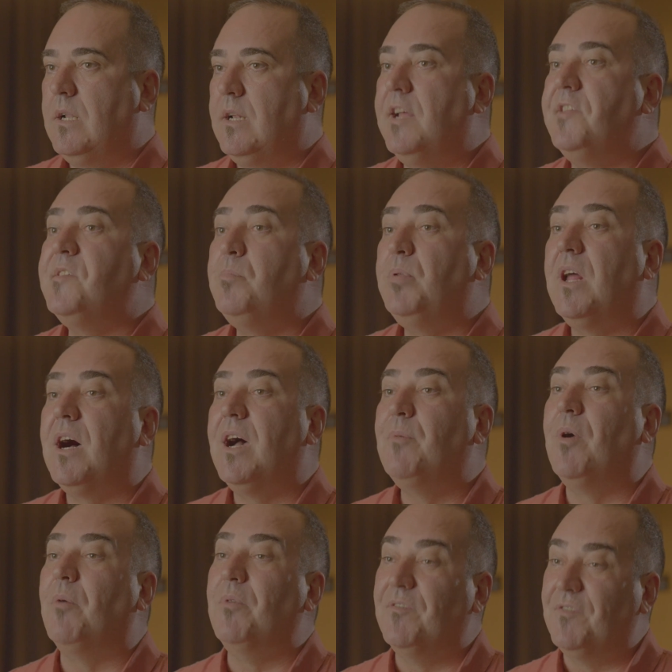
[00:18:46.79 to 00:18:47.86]
Let's apply
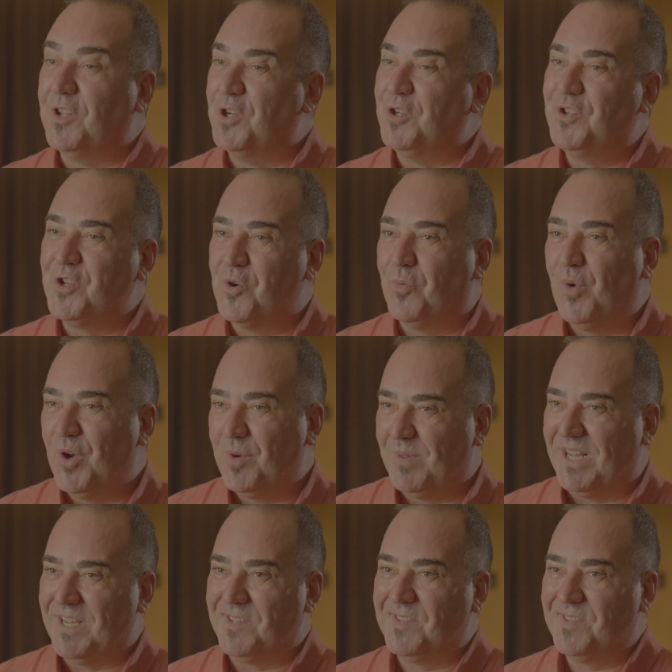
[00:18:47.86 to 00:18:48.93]
what we've learned to your
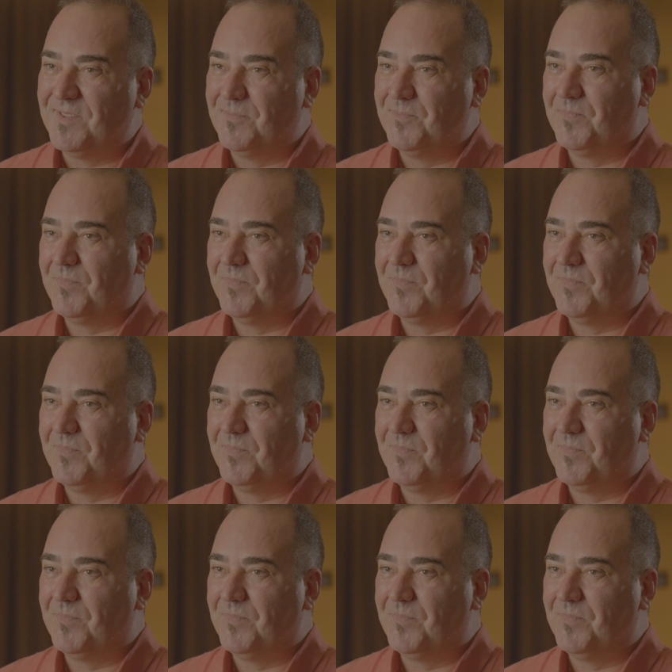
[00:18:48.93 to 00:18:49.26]
workplace.